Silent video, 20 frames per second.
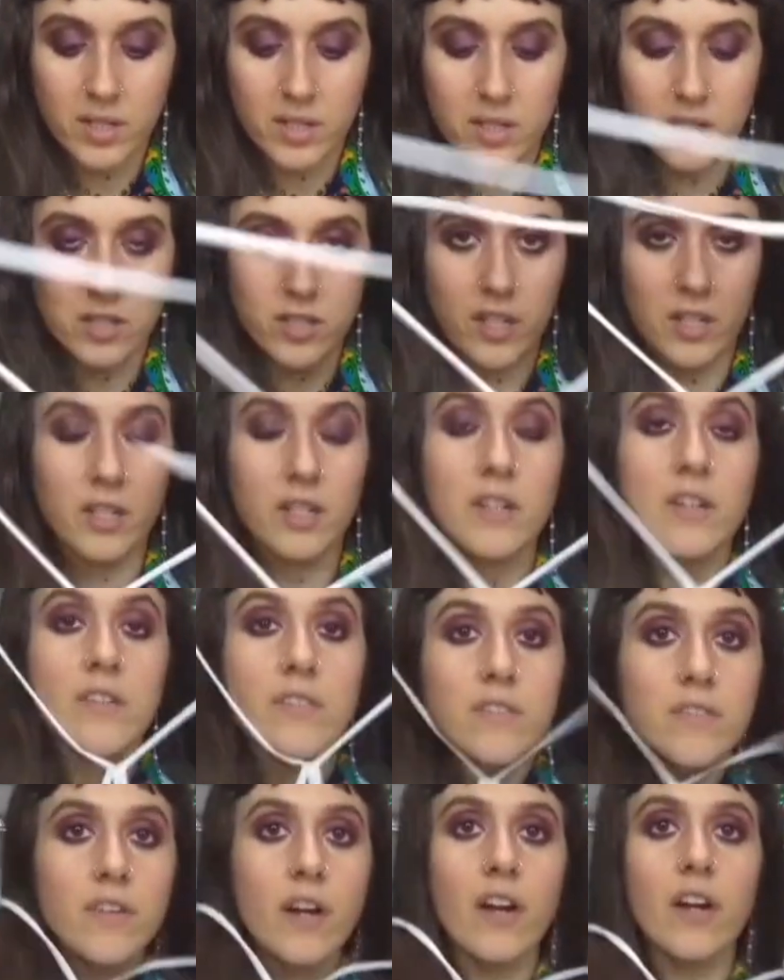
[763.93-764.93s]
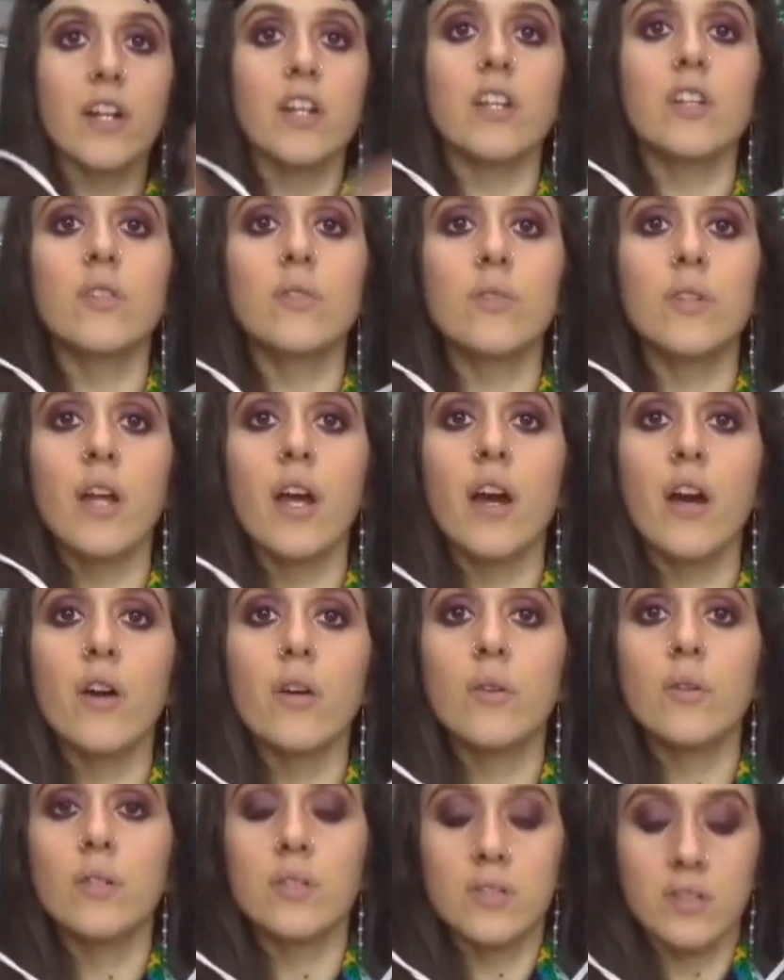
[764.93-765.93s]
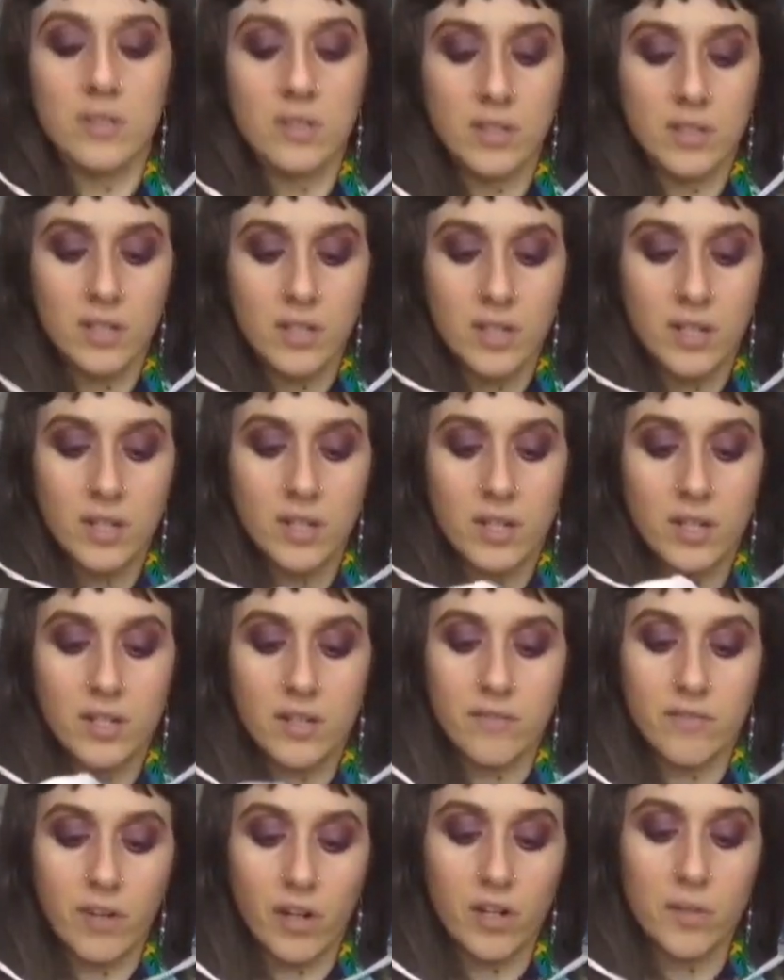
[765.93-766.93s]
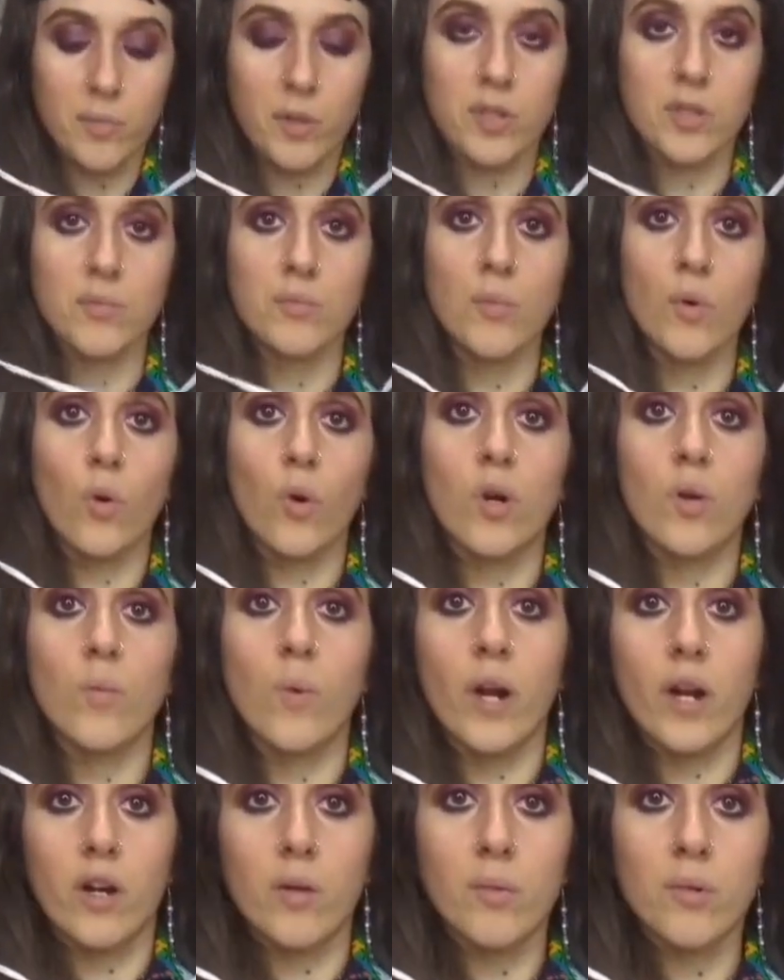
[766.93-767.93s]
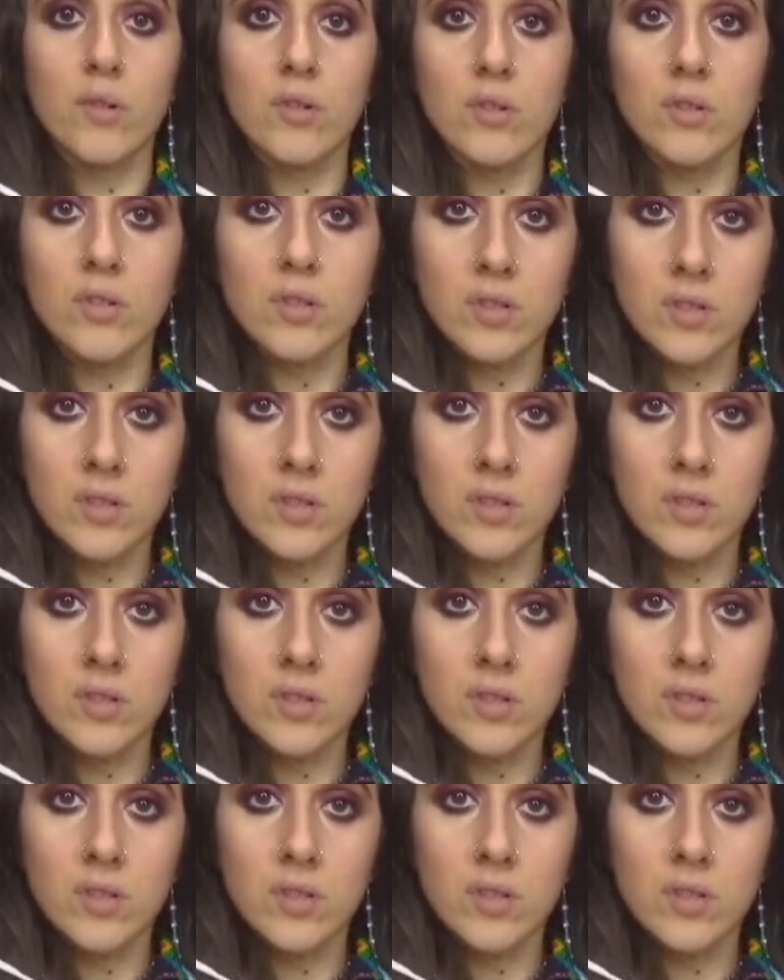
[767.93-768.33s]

It's like very cute now and very much more wearable.